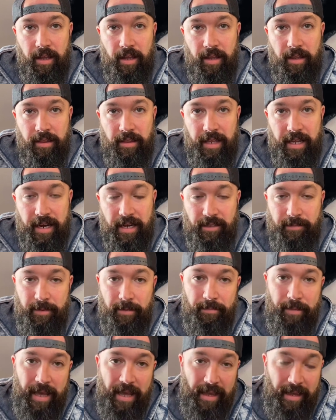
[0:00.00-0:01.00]
that has
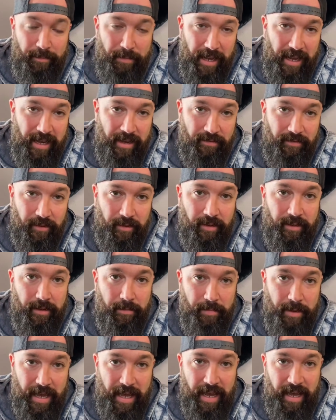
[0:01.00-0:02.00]
been painful in the
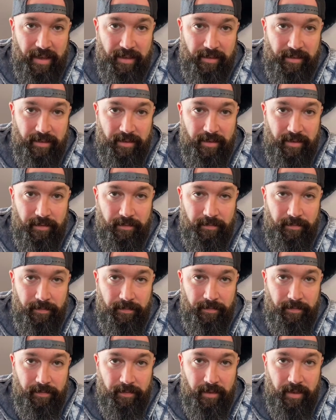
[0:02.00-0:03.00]
past,
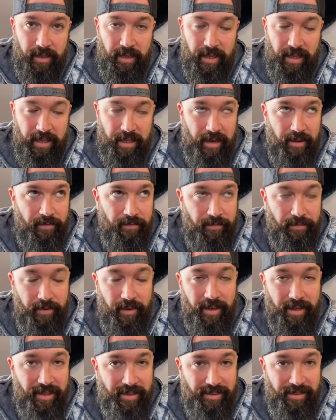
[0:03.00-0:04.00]
and that it
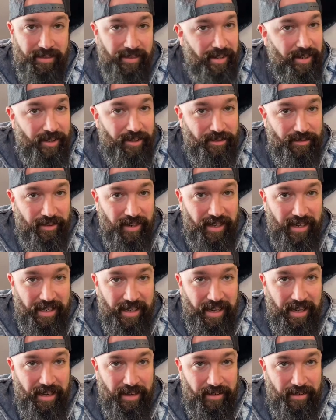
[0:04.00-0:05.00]
fucking sucks right
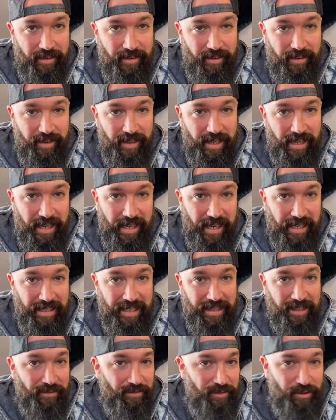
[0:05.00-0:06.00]
now, and
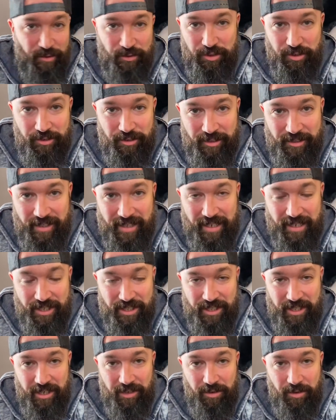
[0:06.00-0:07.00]
that the future looks like a
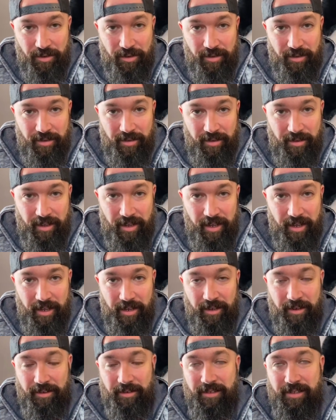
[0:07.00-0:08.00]
shithole,
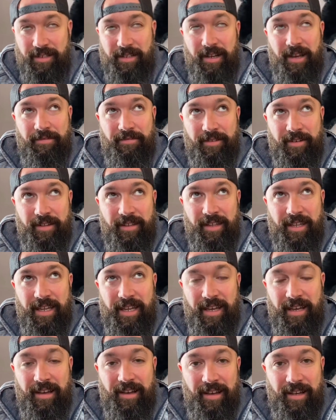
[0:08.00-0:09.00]
you're
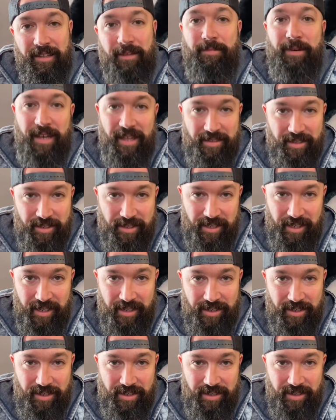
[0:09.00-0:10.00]
definitely on the path to
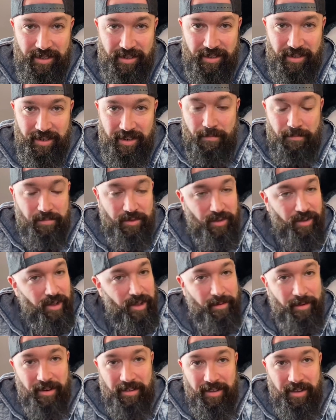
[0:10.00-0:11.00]
change. So all
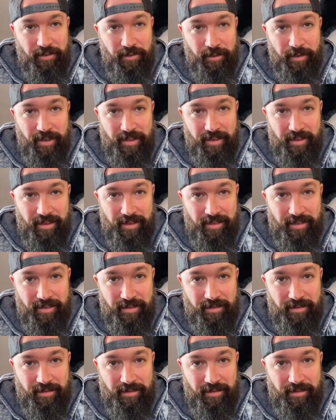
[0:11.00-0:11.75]
I'm going to leave you with is,